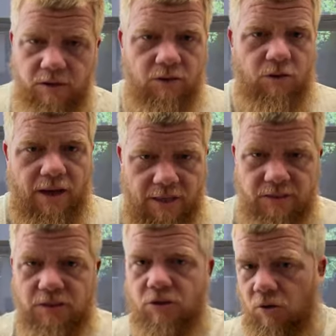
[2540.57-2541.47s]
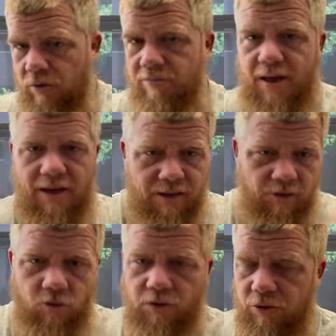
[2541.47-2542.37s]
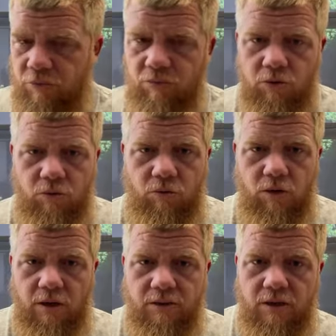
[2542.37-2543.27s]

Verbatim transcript: you know as it's going back and going through,